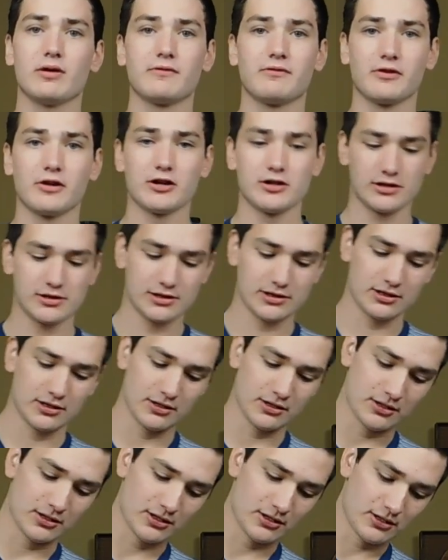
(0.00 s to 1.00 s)
one first.
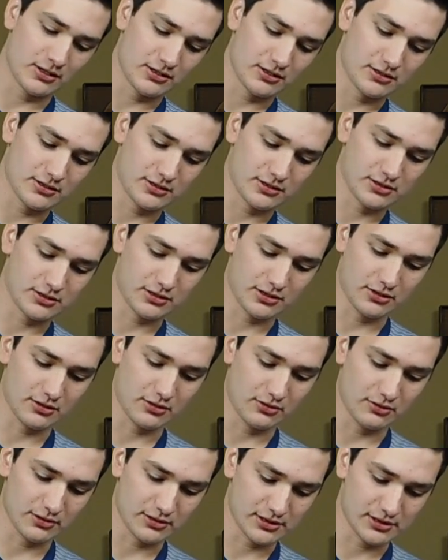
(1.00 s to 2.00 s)

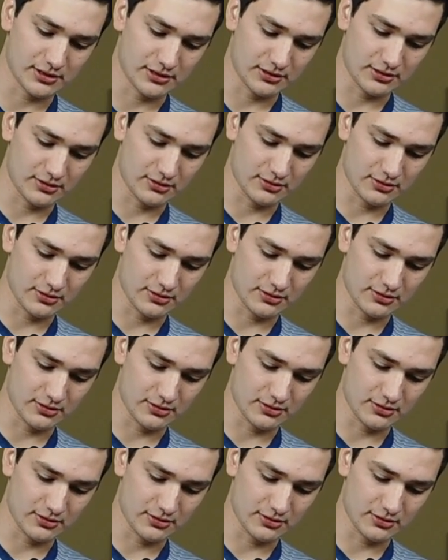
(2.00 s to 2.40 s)
So let's see.